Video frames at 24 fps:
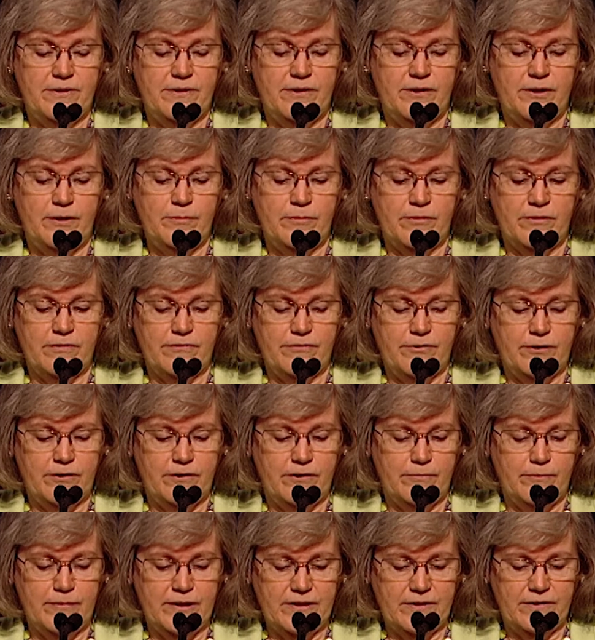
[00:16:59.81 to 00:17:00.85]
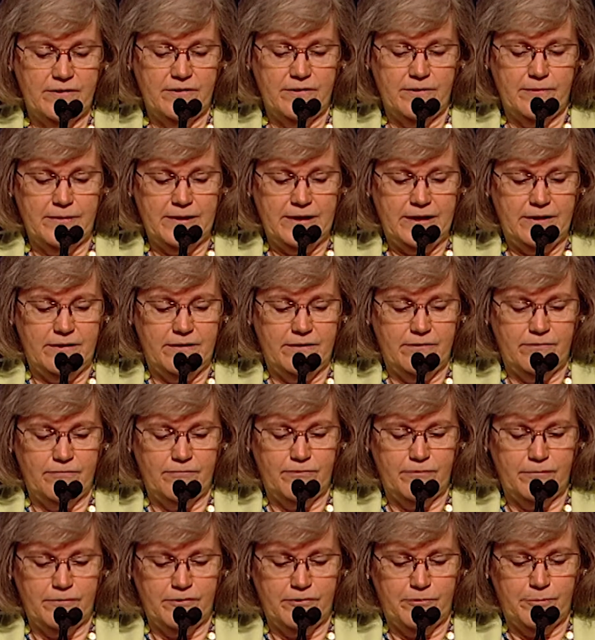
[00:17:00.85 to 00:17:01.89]
a number of our military-related
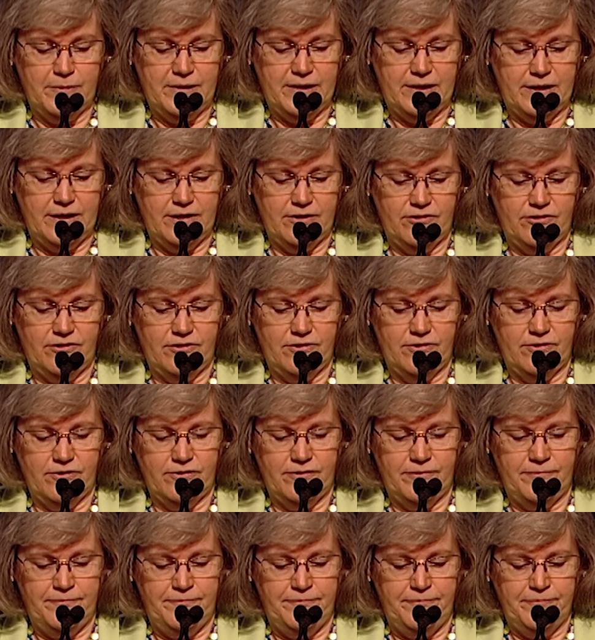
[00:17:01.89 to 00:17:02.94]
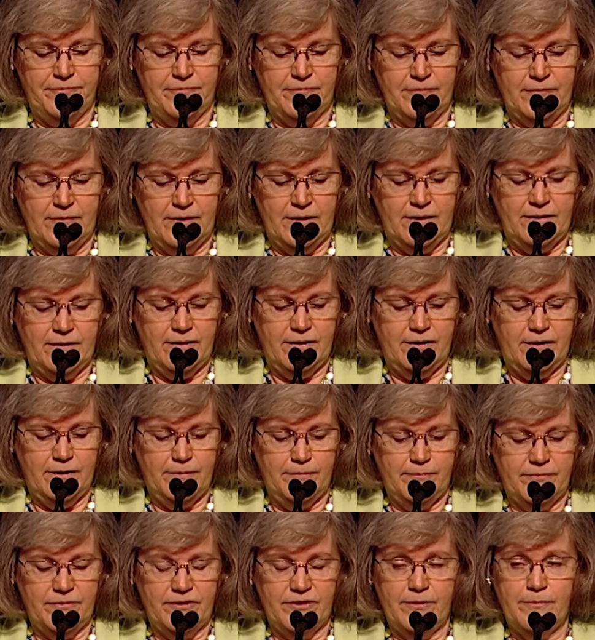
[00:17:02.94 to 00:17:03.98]
enforcement actions.
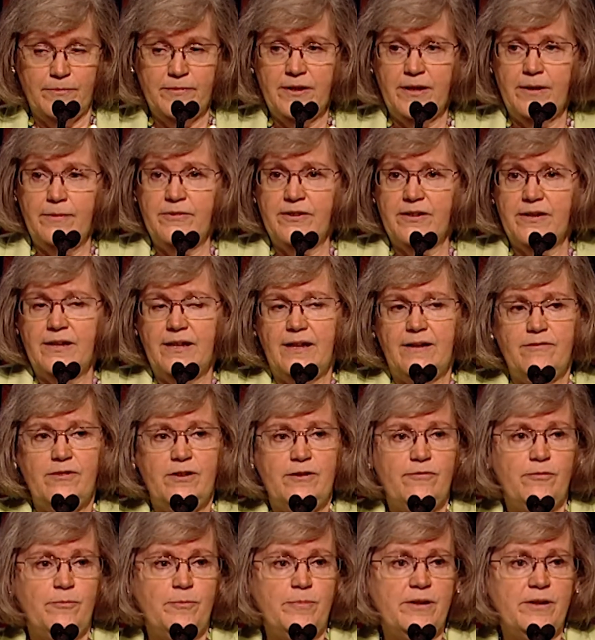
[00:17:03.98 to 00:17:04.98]
Sometimes it can have an even